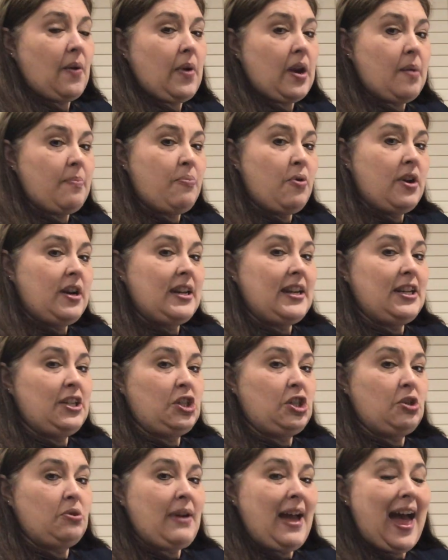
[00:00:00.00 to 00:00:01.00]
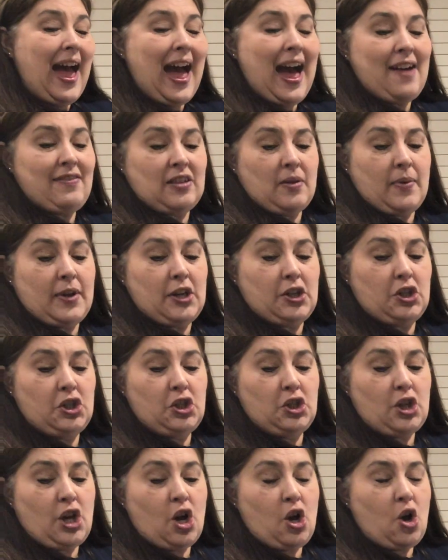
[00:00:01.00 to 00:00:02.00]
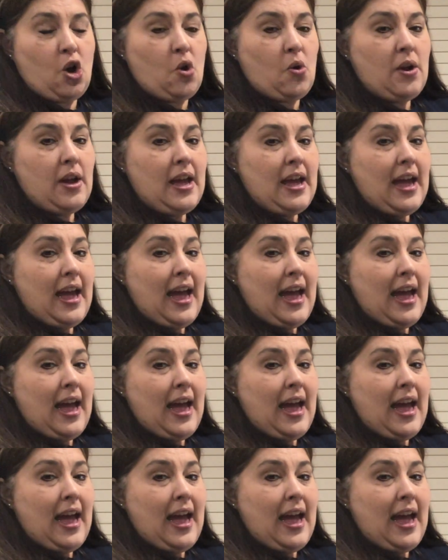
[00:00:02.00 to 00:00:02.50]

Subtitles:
I want to put it into halves. I want to show